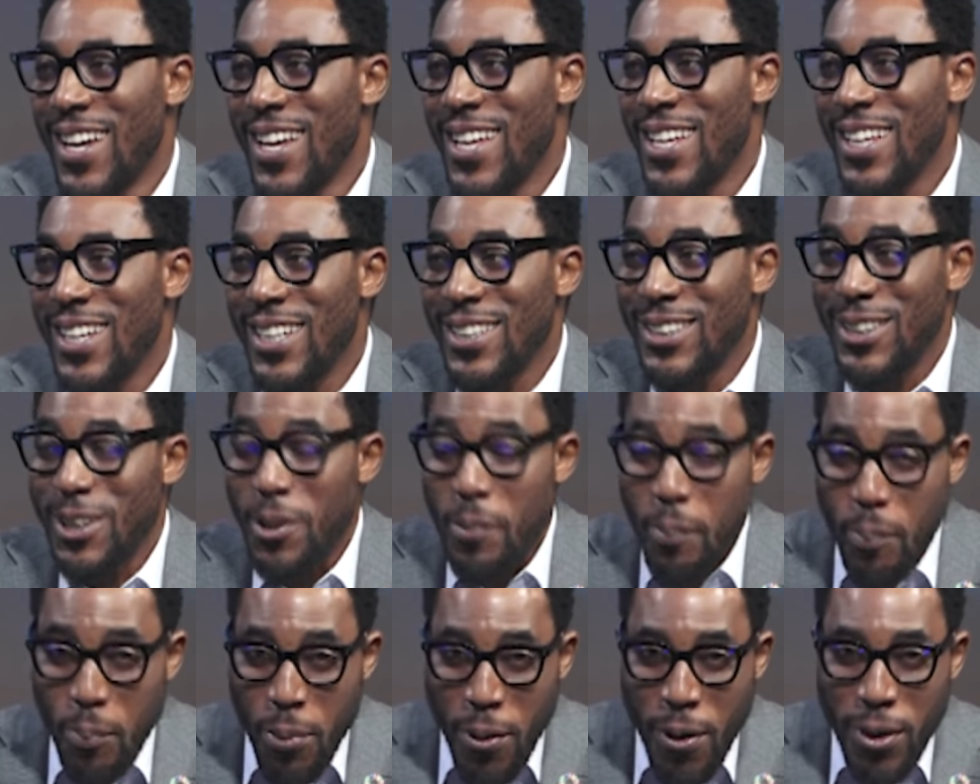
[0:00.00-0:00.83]
It's
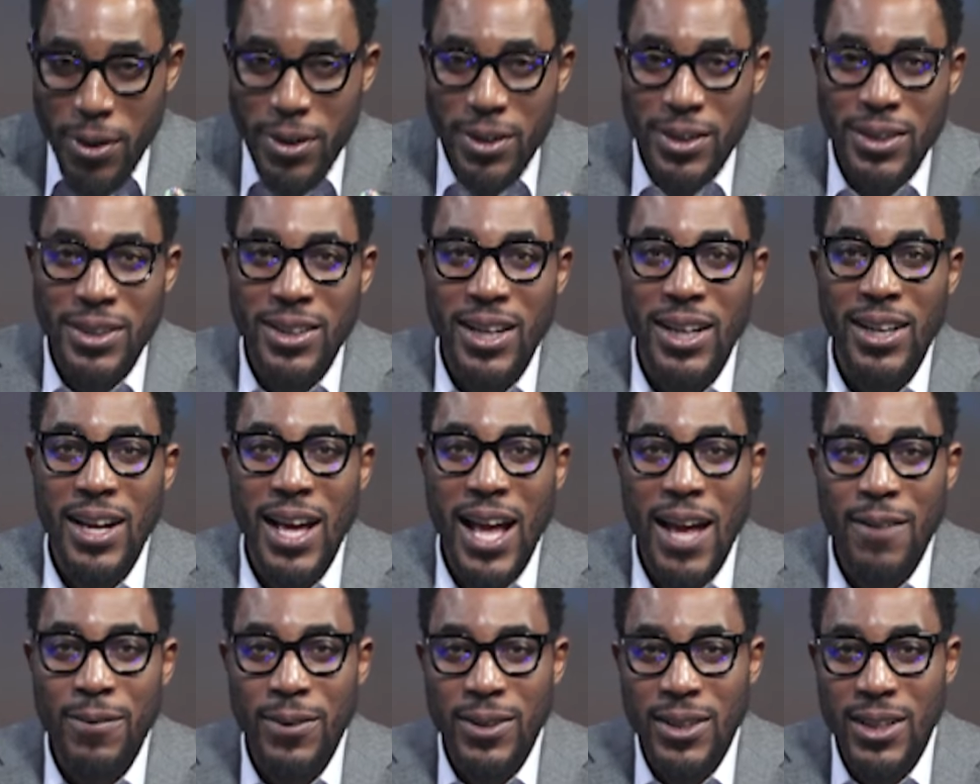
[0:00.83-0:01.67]
important that
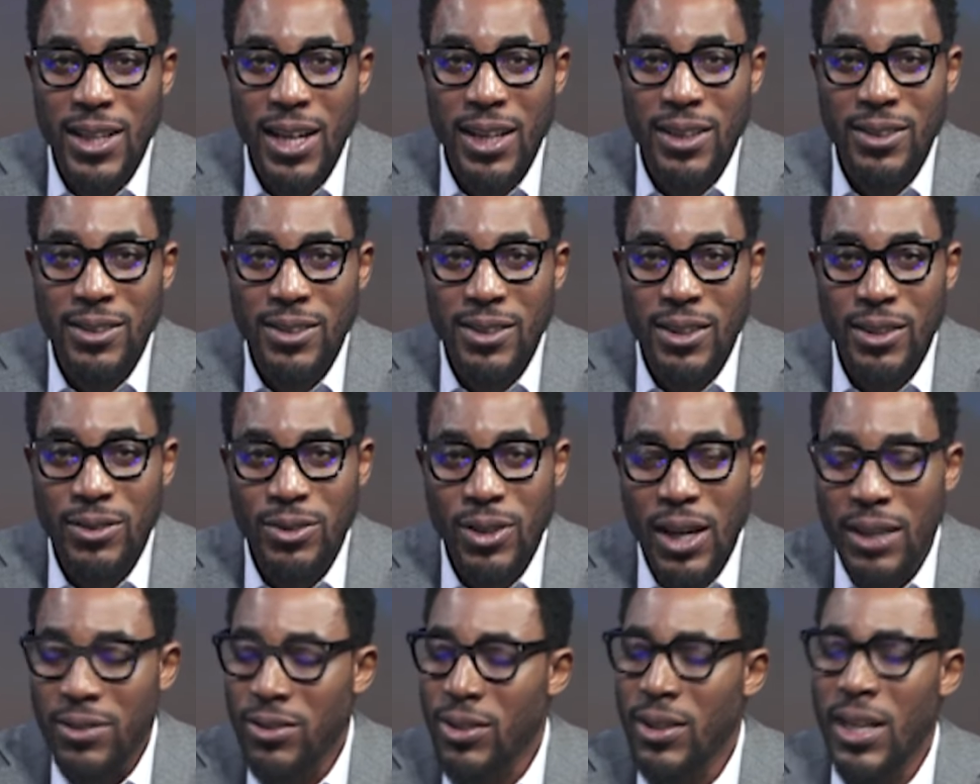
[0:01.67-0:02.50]
evidence is
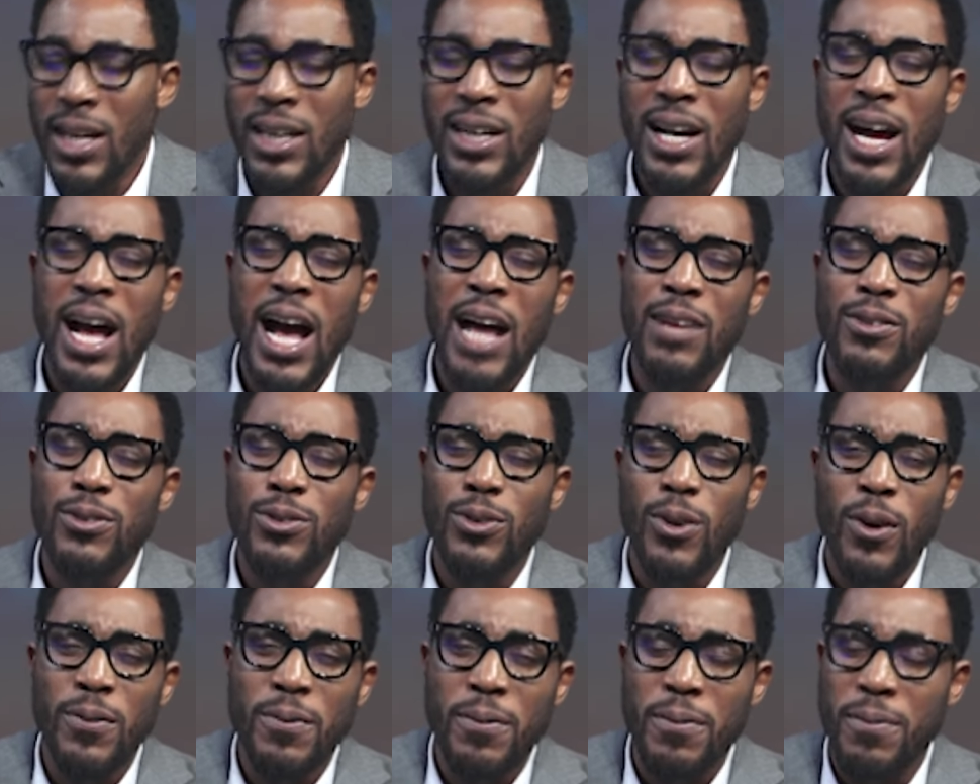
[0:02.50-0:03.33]
done. Sri Lanka has
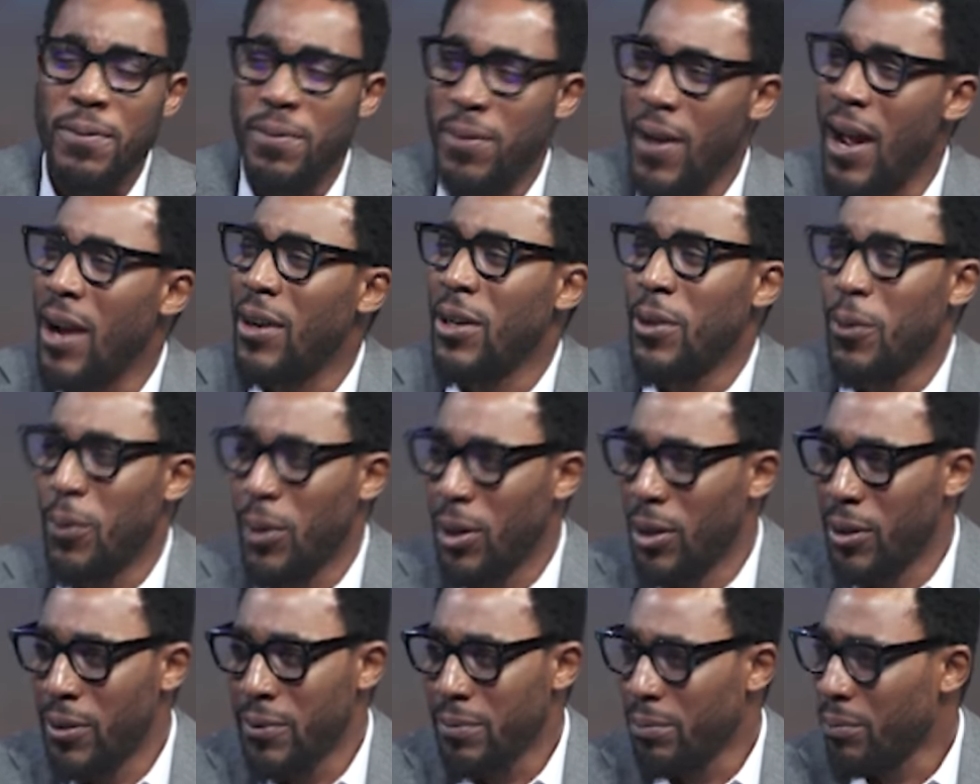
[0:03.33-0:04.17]
done very
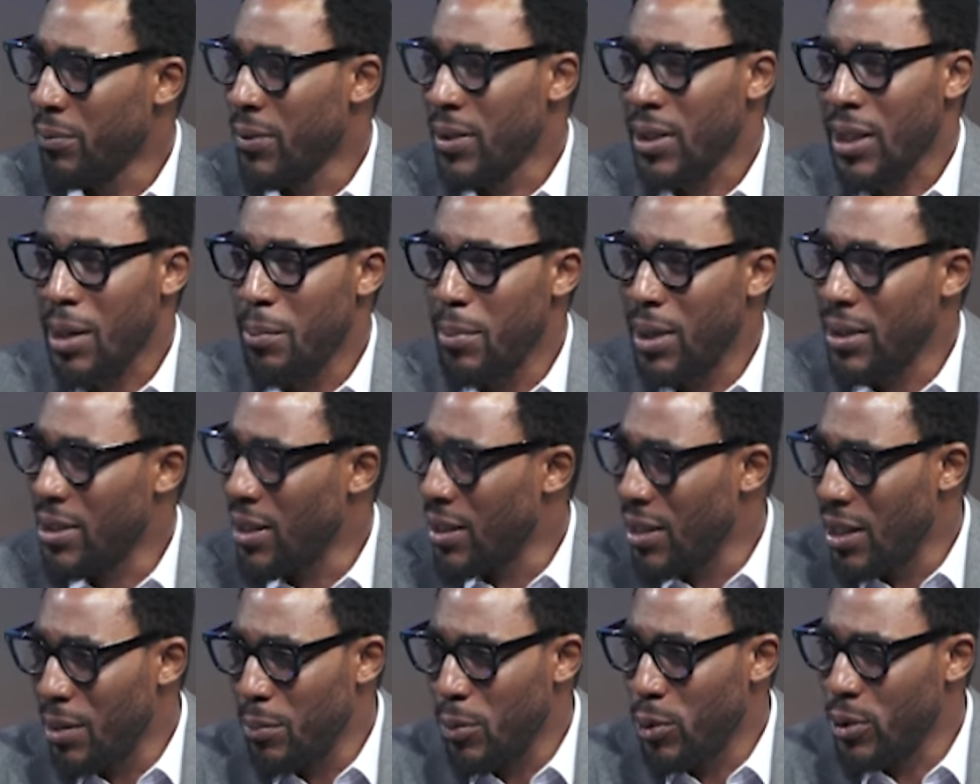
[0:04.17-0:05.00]
well.
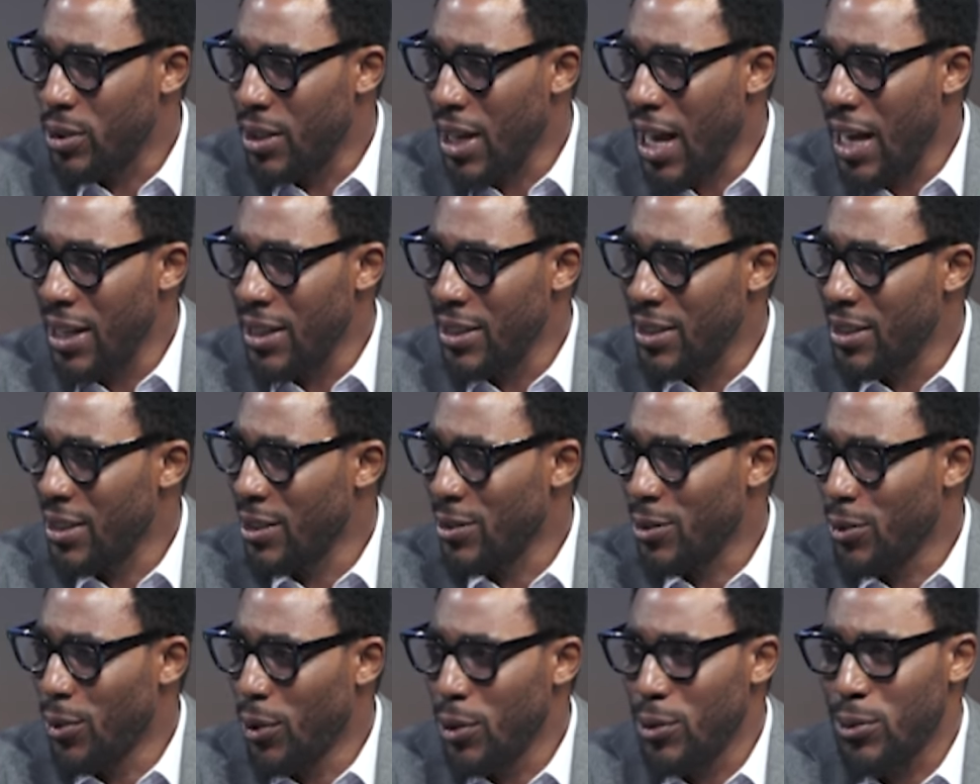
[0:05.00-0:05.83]
Maternal mortality is
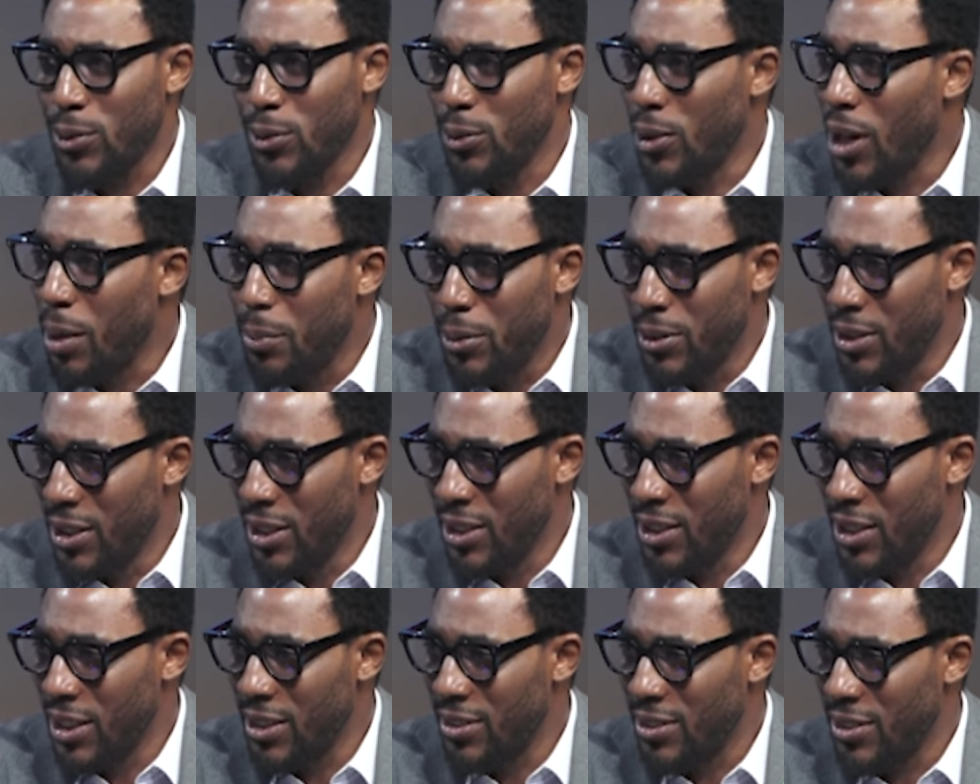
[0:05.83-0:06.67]
going to double
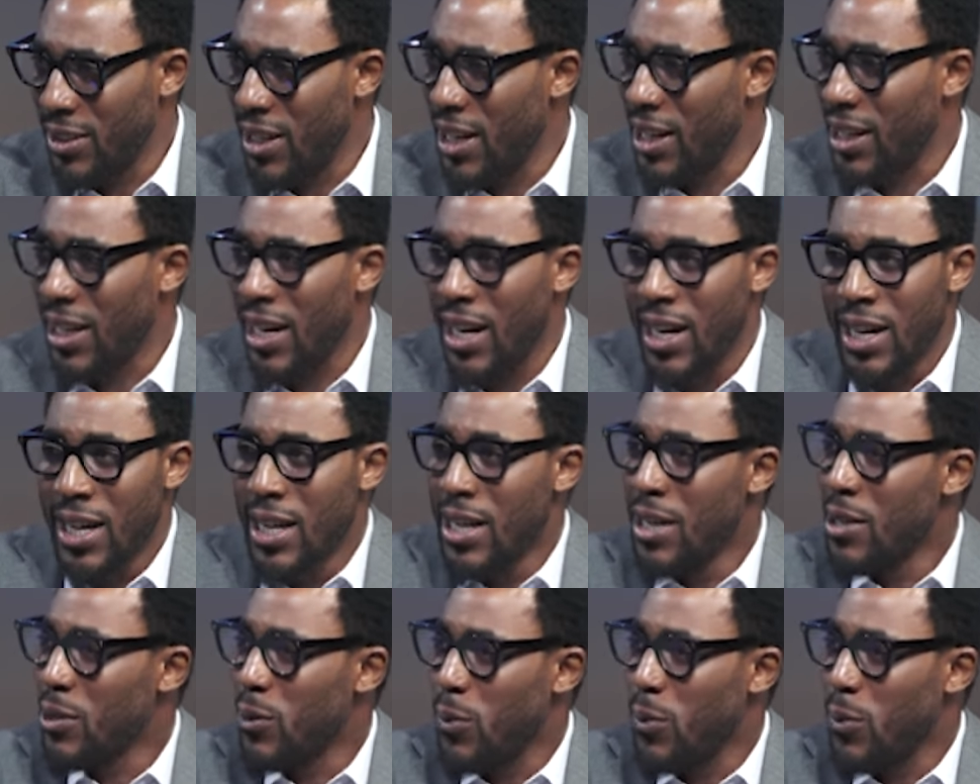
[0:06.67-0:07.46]
digits. Sri Lanka is